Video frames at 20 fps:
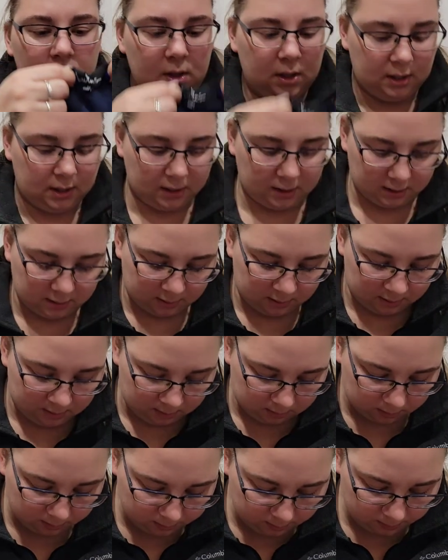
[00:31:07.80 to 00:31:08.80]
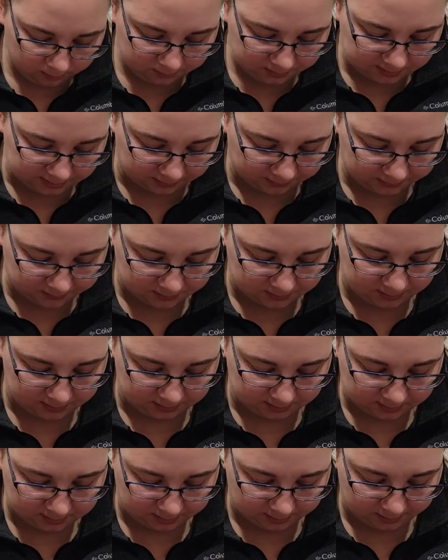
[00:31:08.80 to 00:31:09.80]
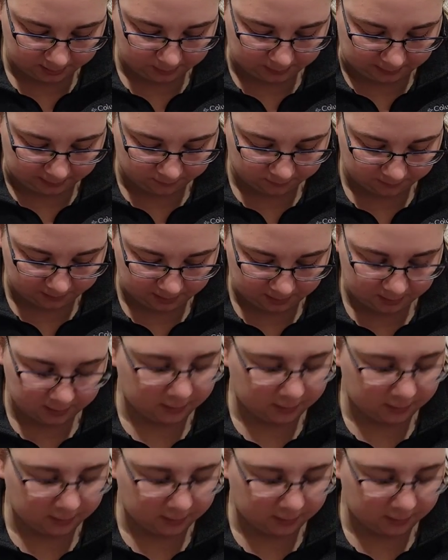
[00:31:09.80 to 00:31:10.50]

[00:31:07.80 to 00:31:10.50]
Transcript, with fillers: Uh, Lulu sells decently well for me.